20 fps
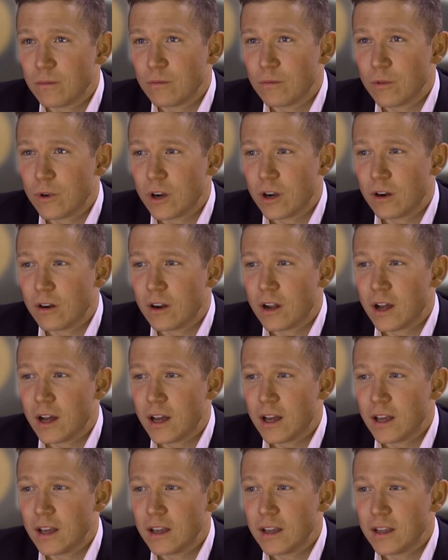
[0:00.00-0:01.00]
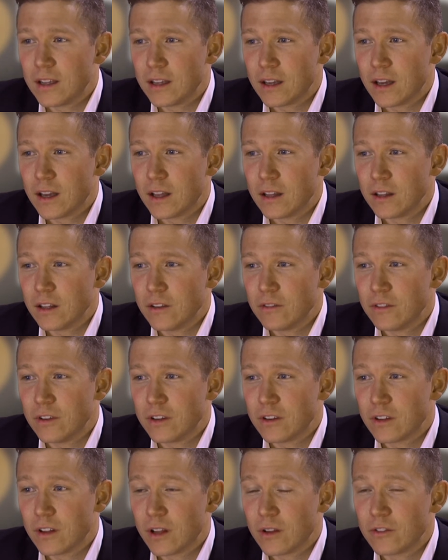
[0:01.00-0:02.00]
where I lived
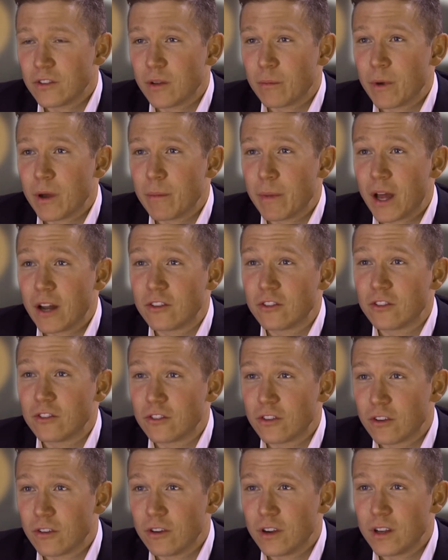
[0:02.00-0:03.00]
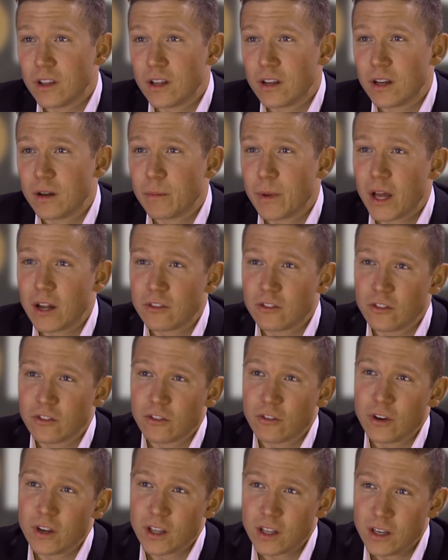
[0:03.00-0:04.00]
until I was done my bachelor's degree. I did a
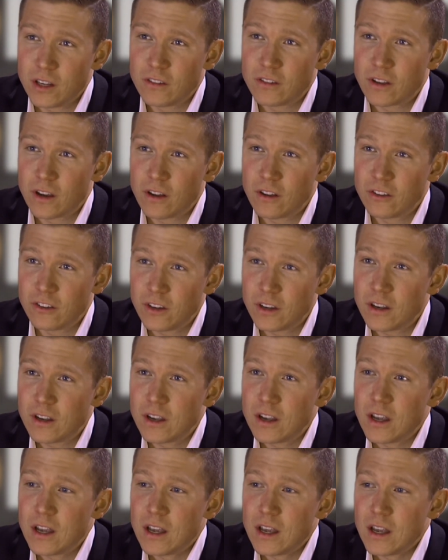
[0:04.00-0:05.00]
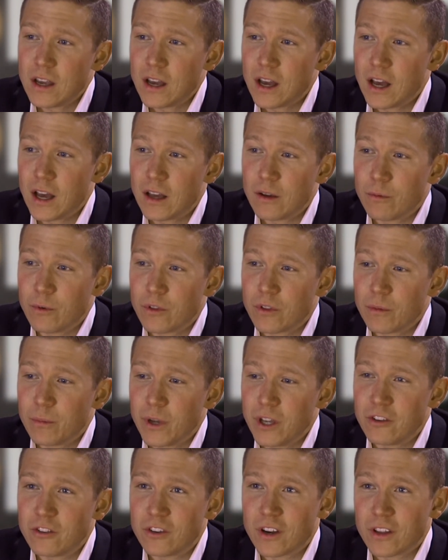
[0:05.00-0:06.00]
bachelor's degree in kinesiology with a
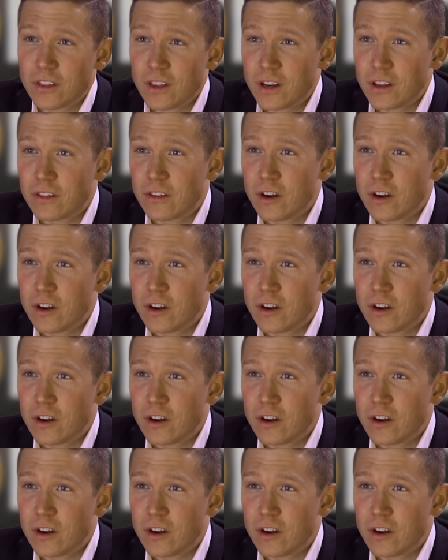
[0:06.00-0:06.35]
major in athletic